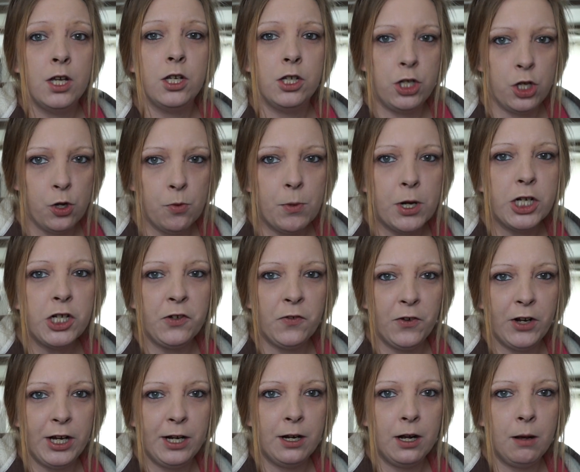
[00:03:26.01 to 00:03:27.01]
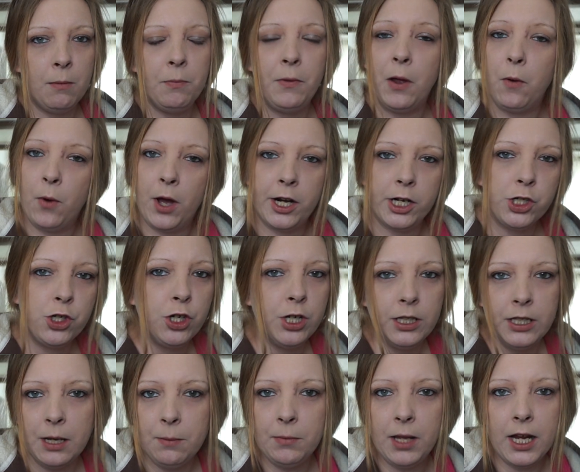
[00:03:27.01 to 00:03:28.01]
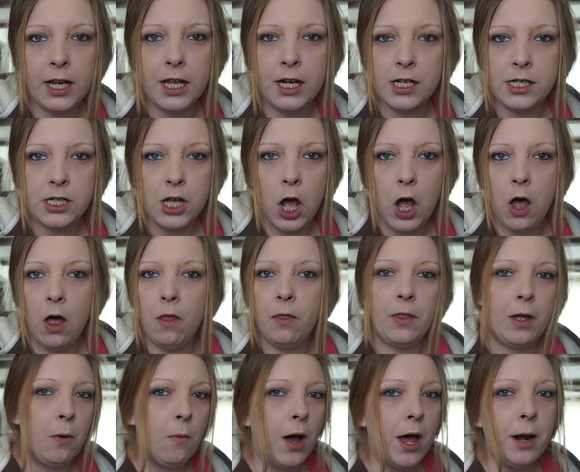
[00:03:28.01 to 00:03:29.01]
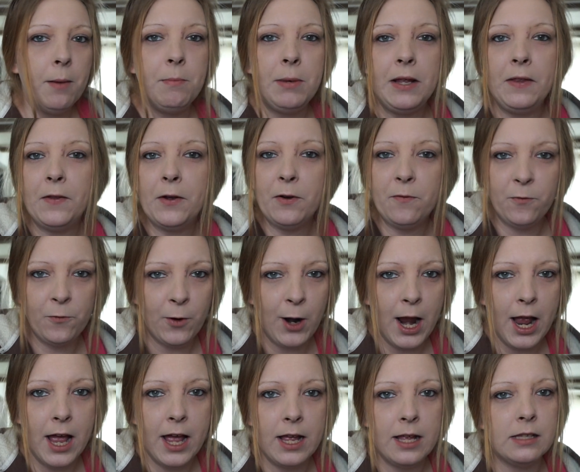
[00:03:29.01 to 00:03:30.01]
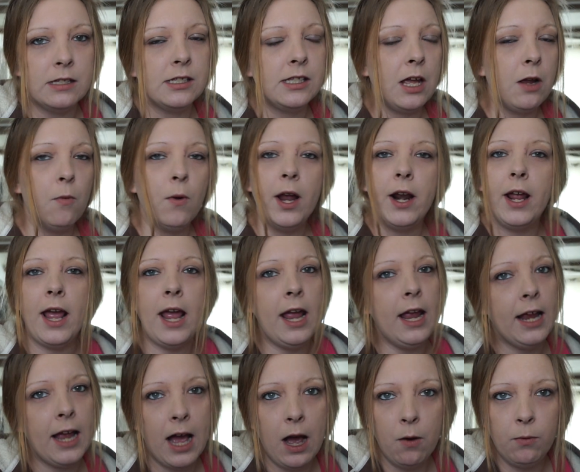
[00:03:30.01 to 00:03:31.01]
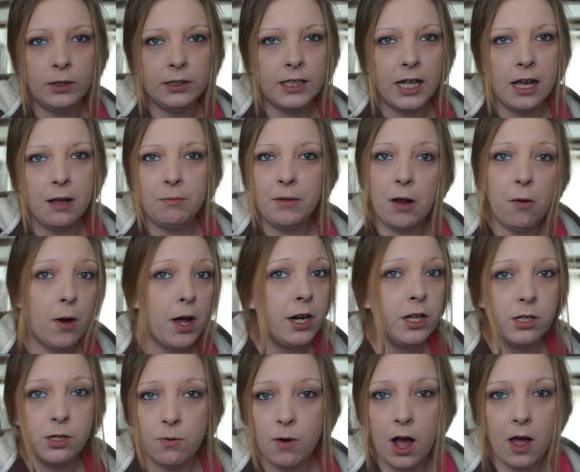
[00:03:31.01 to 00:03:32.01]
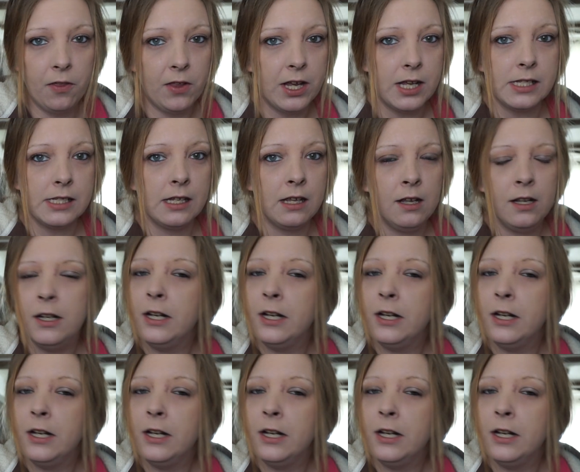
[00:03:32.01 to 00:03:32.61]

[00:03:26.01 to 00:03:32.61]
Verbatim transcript: too much freedom. They want to treat them like an adult. They want to be their friends. They want to hang out with them. They want to do all this.